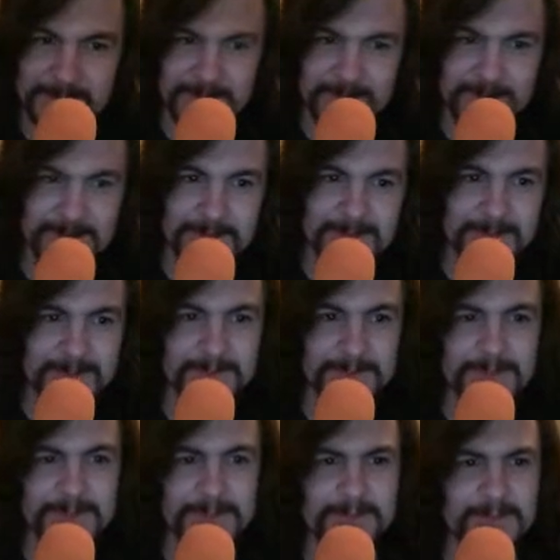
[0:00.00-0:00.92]

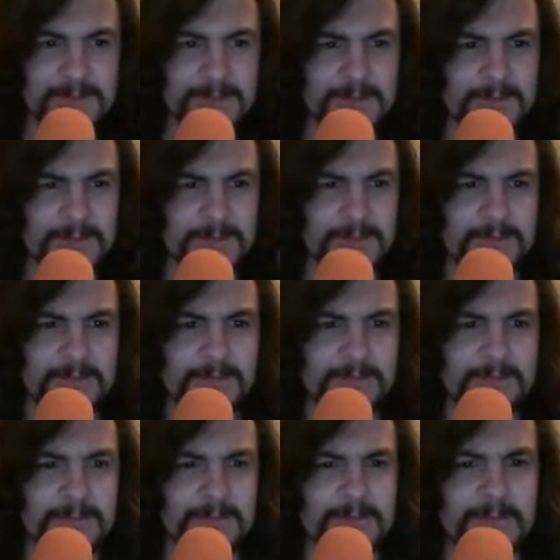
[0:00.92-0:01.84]

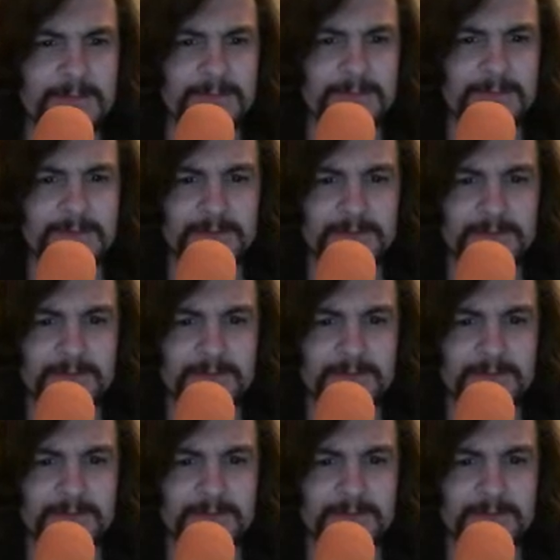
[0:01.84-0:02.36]
Nothing is said.